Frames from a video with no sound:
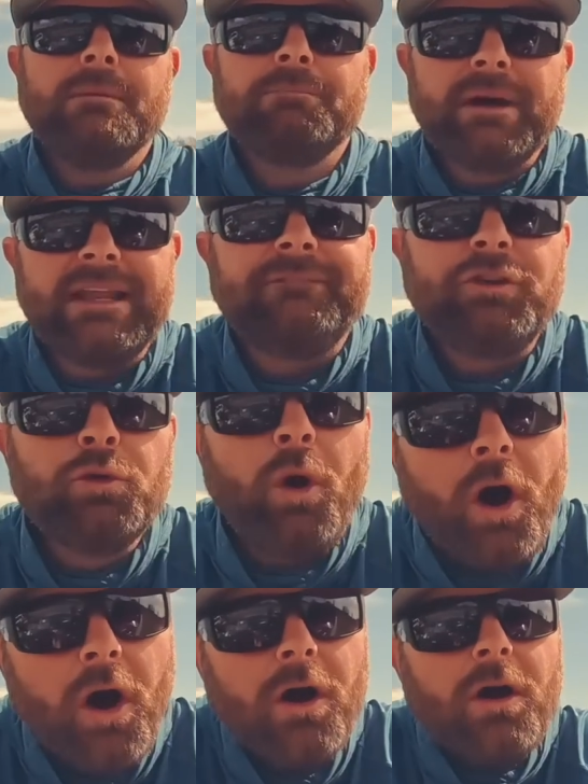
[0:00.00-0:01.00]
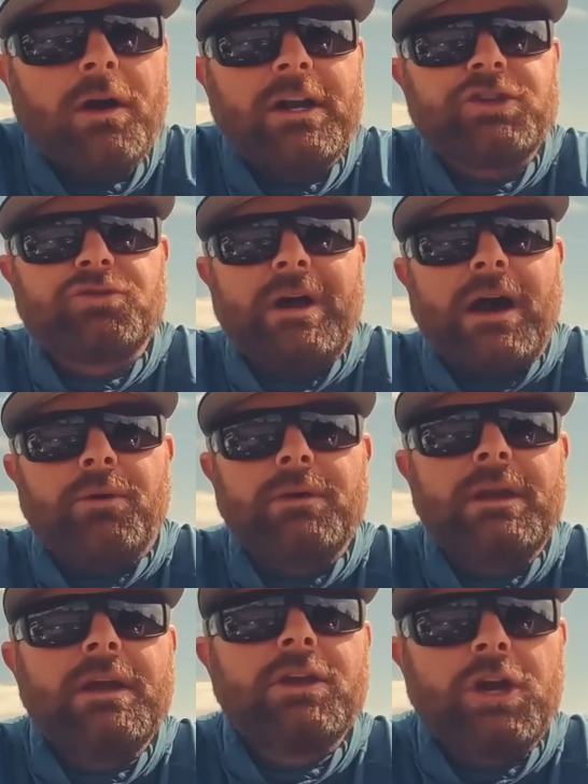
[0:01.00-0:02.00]
But if you are on a trout
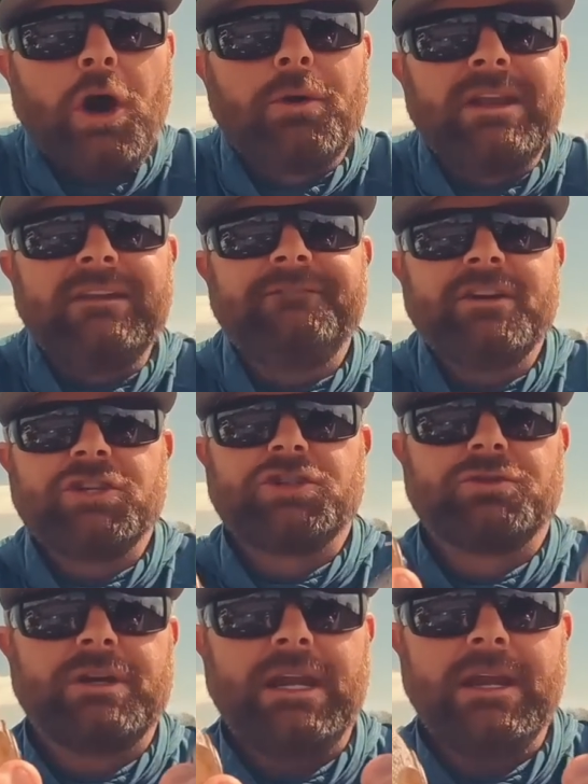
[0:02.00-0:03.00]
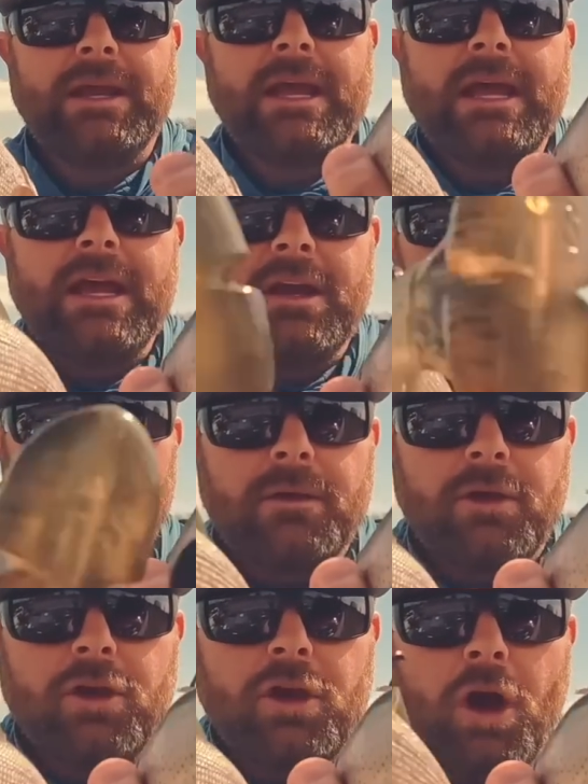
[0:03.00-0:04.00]
kokanee fishery,
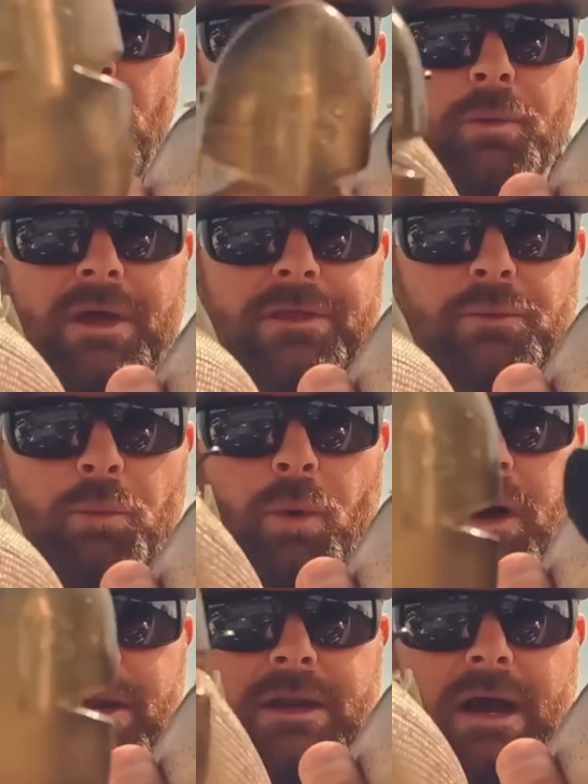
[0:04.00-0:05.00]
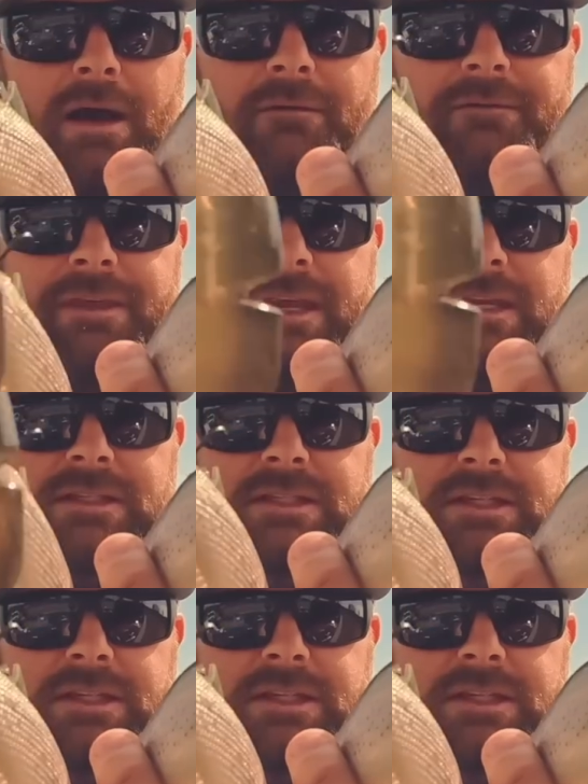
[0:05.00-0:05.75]
go with one of these